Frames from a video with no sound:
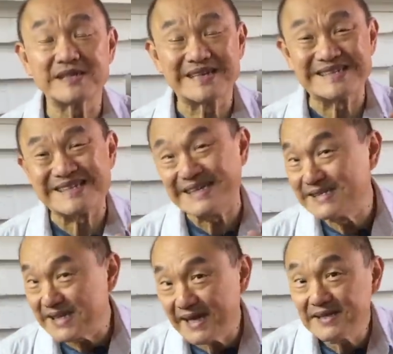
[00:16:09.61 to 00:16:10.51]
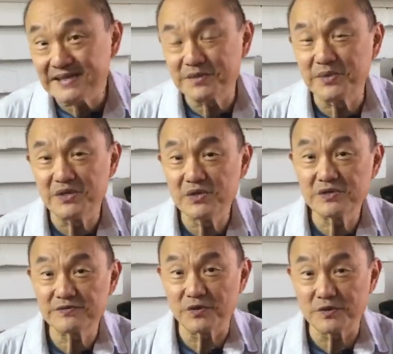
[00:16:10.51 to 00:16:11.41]
it's intended to be
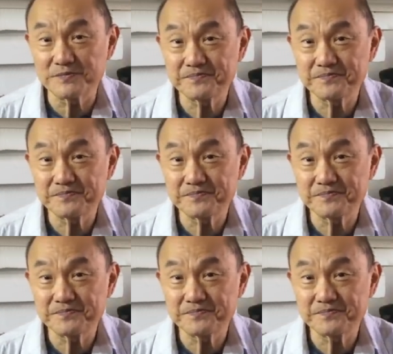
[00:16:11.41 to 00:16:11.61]
used for.